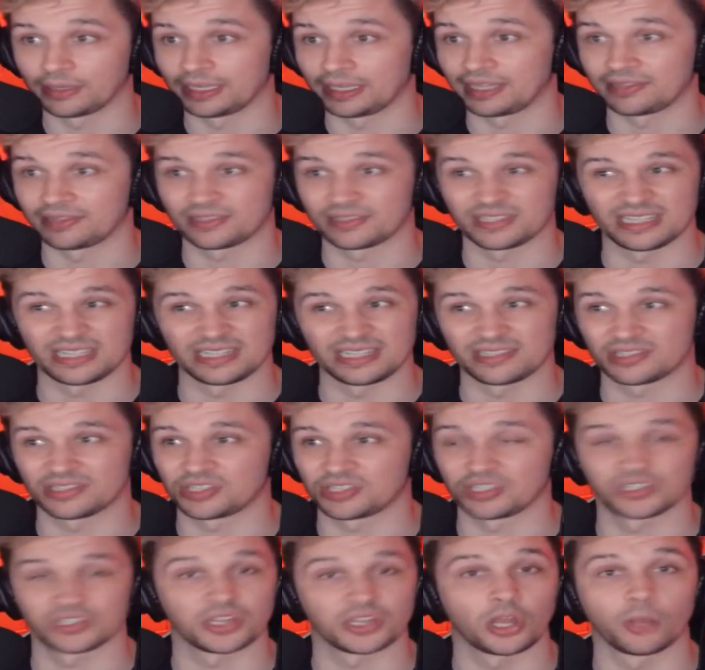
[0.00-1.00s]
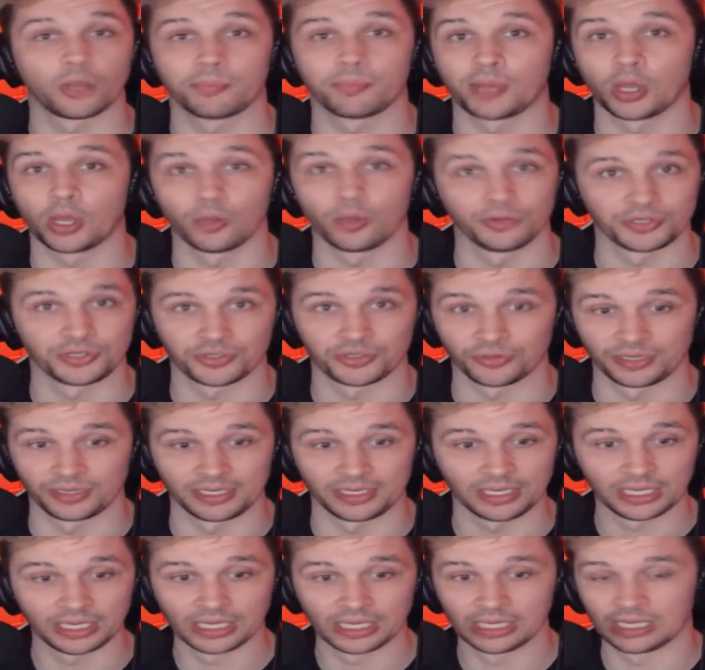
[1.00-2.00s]
It's just all poetry
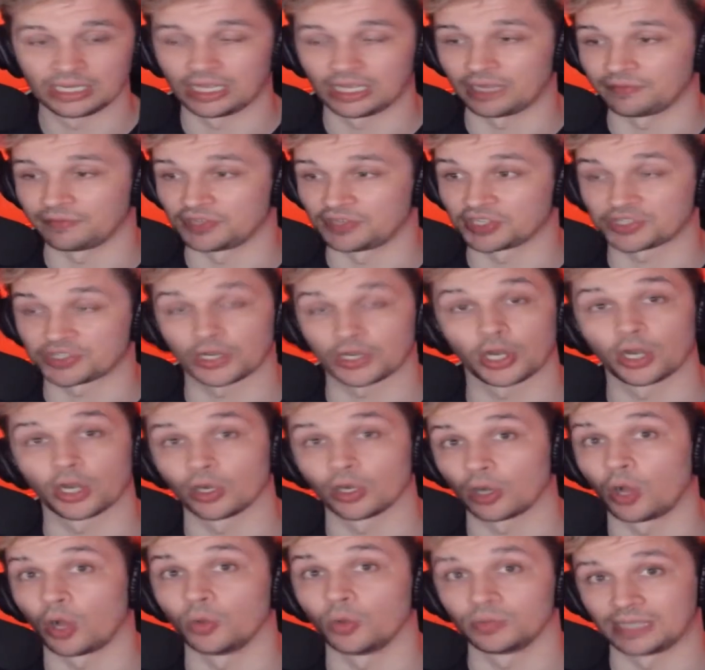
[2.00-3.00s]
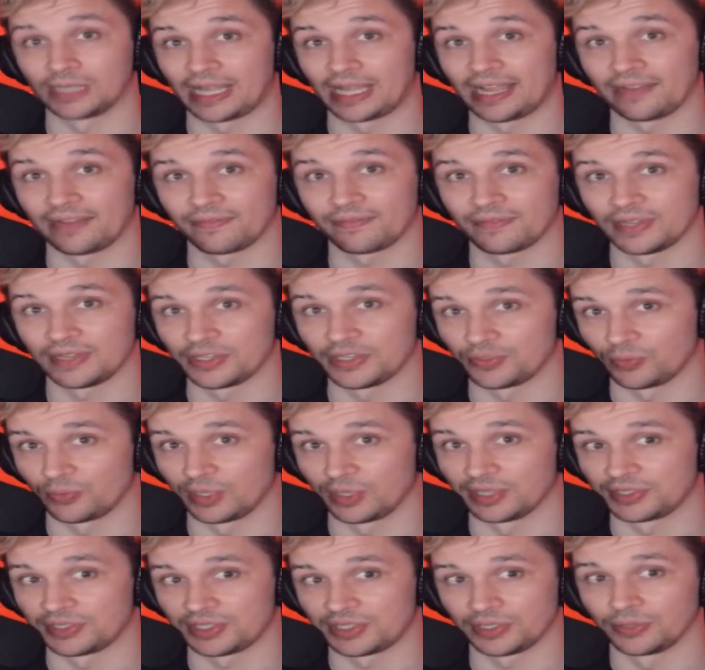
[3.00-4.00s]
of just her own life as
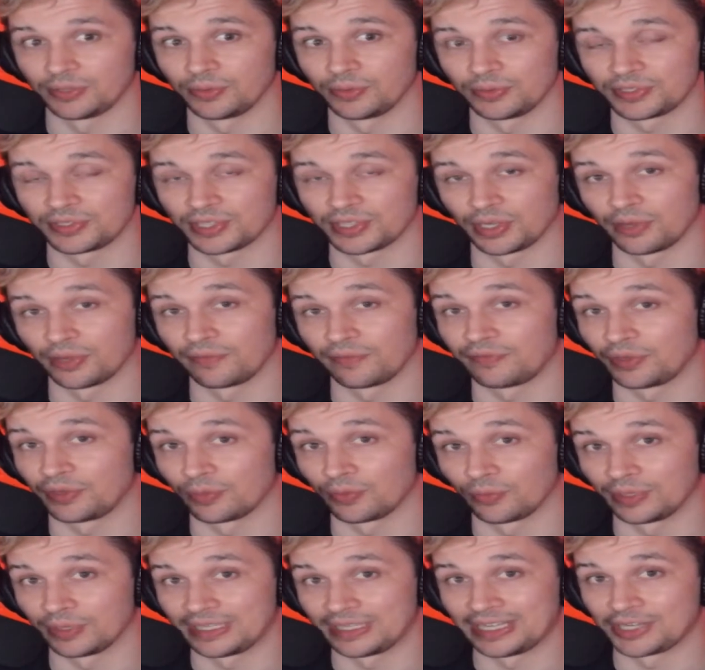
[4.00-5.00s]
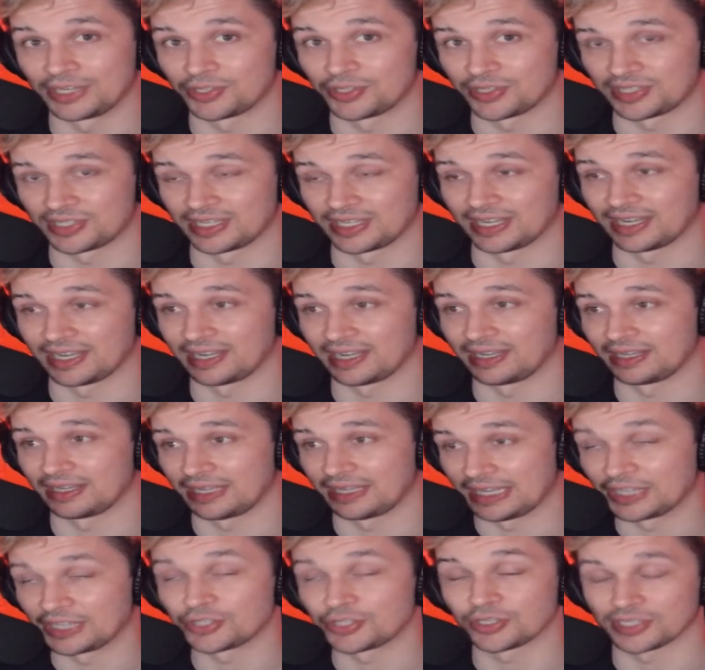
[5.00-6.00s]
well too. So if you're really
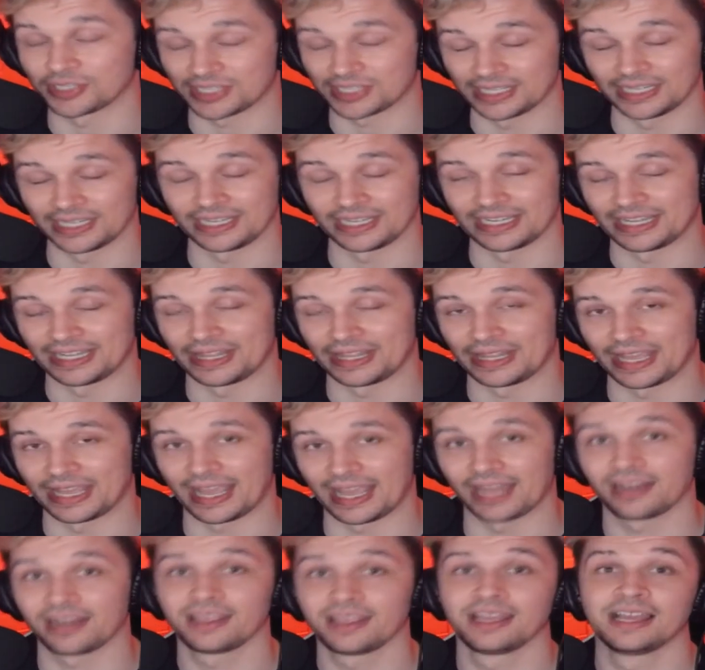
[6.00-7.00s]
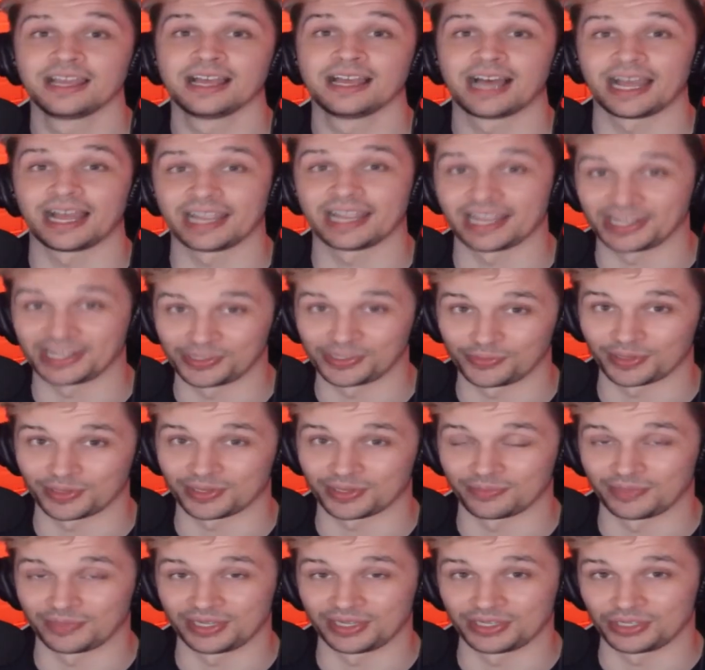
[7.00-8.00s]
interested in that, I highly
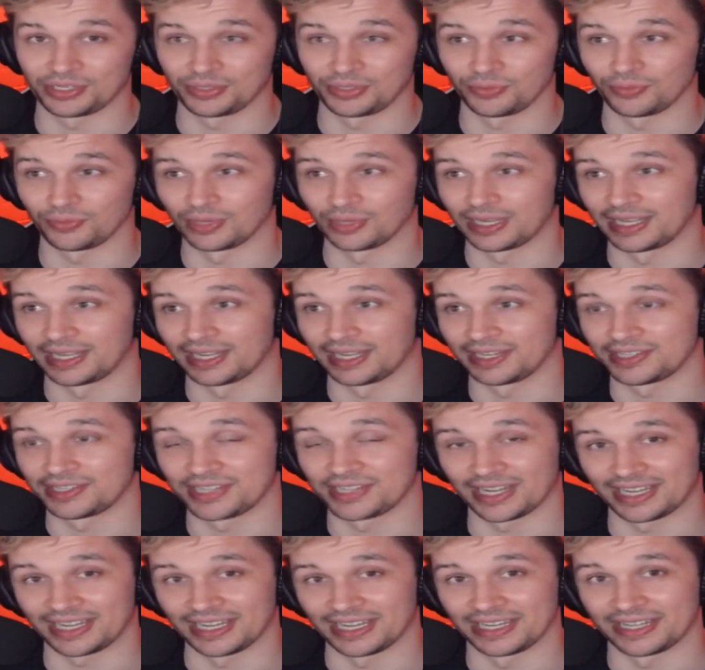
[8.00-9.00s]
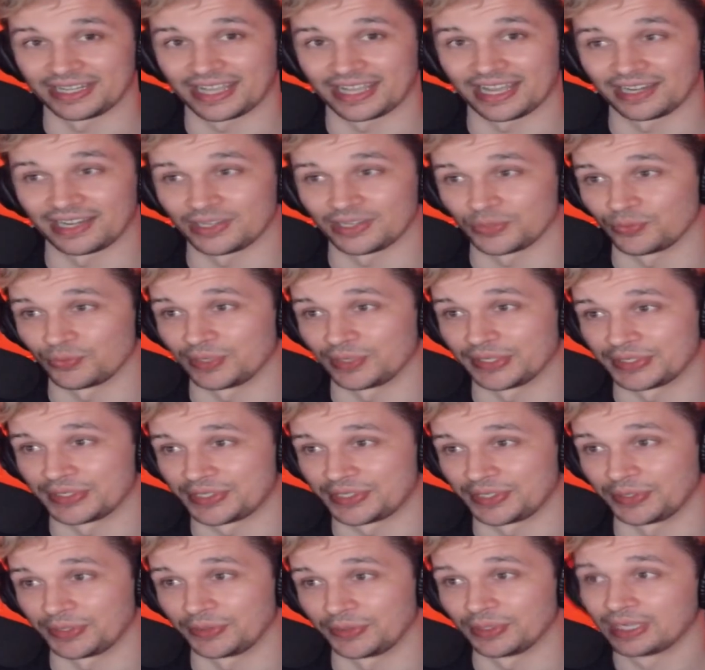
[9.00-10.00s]
recommend you check into that as well
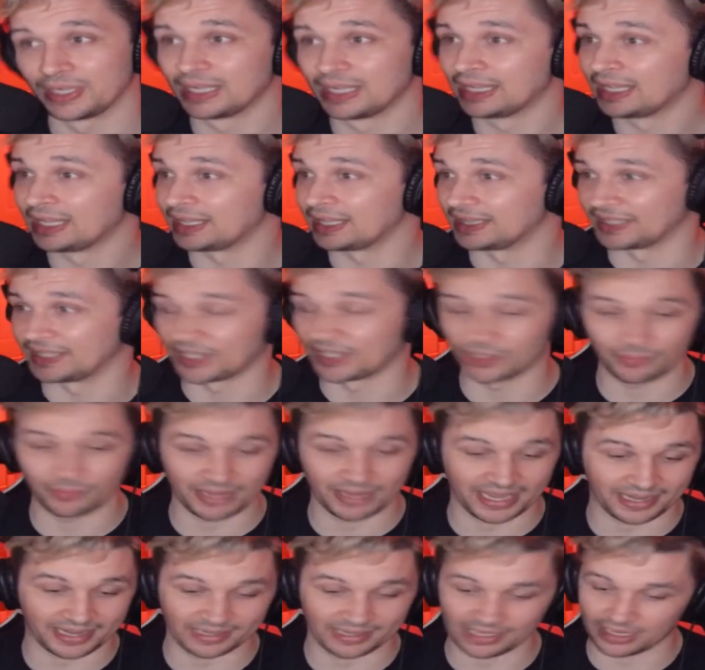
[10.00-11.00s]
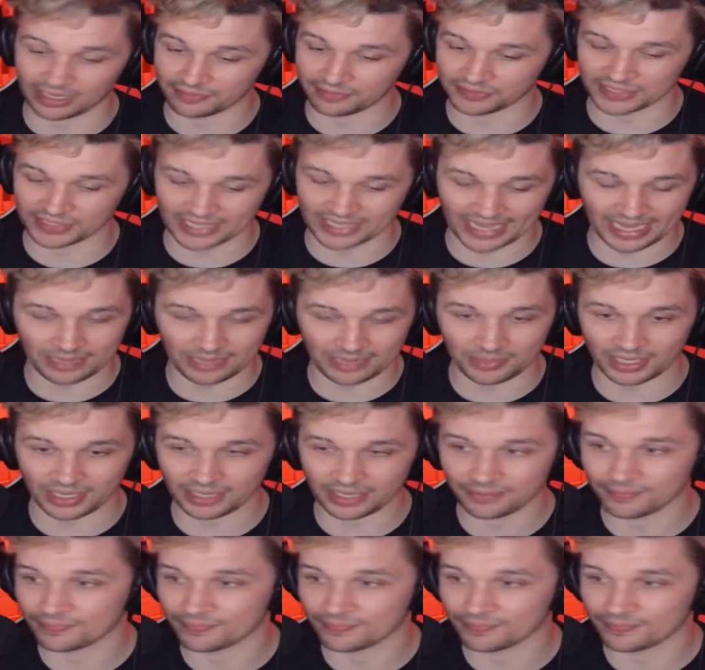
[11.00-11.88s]
too. Little man loves gaming.